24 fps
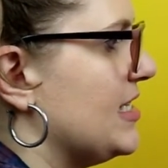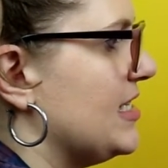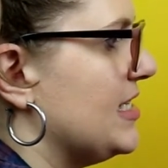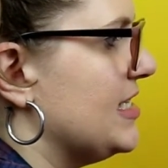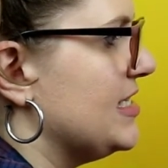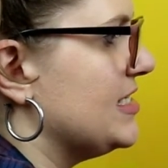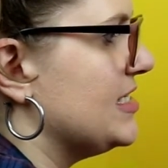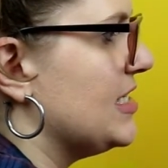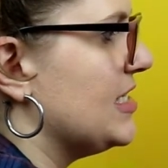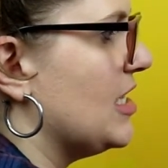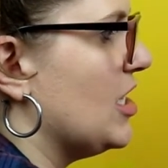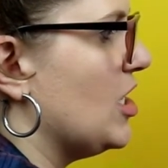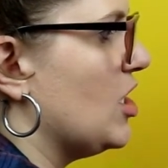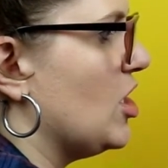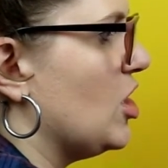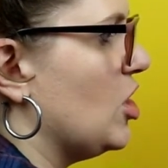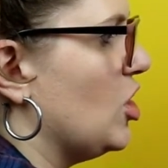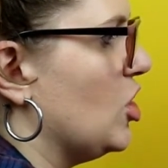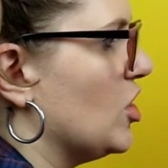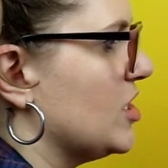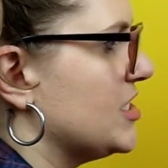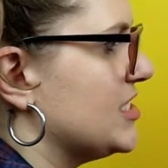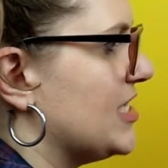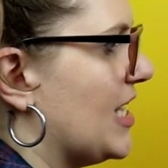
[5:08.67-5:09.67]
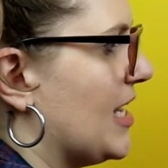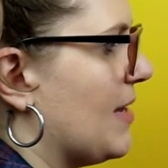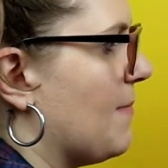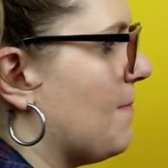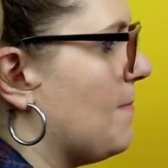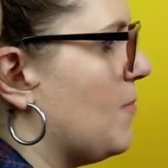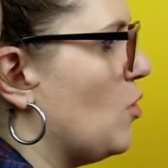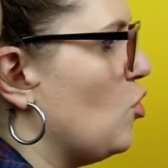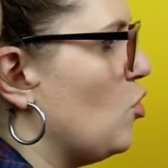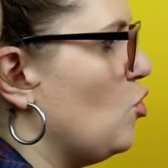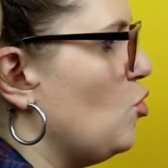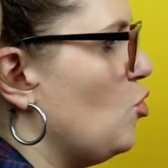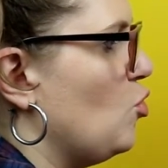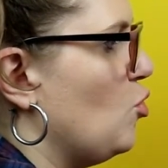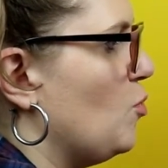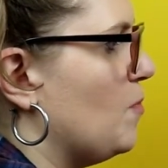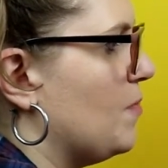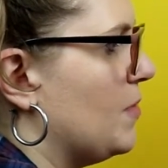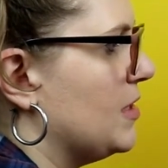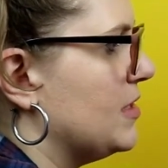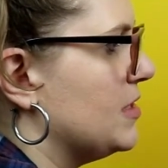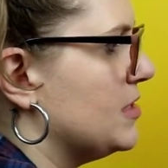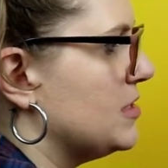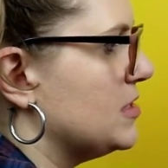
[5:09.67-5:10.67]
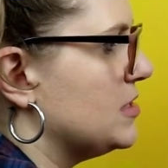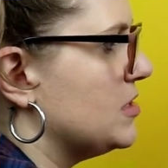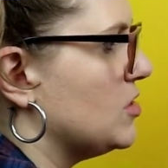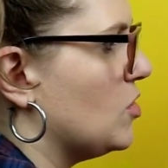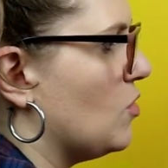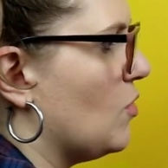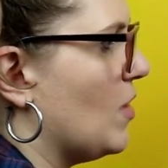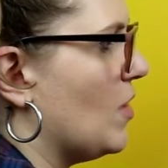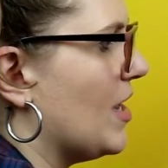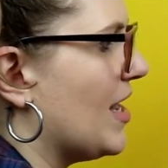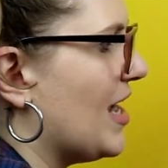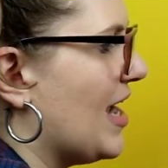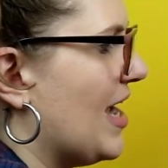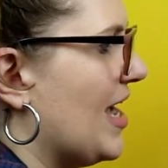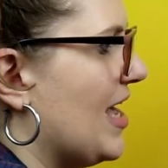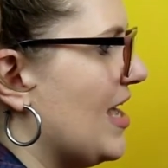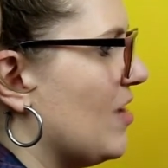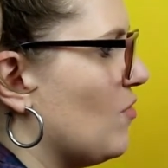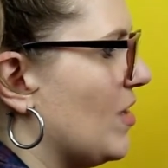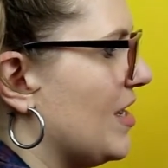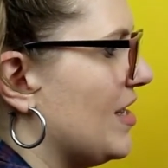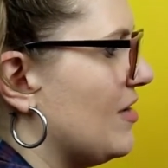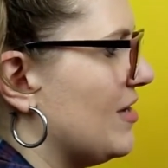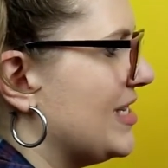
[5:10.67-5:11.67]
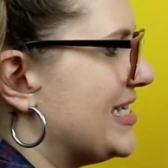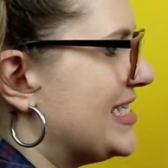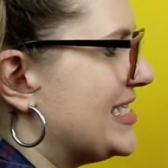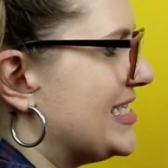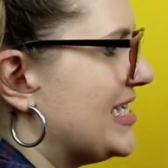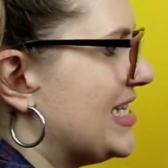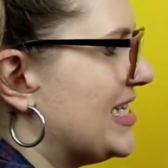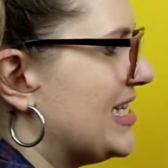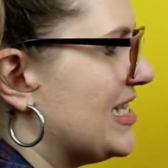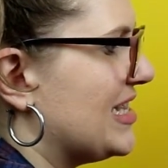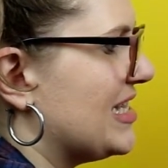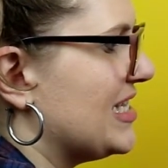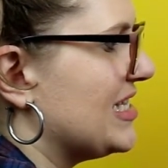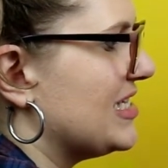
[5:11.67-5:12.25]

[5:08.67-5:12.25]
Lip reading: This looks like poop. Oh my god, why do I suck at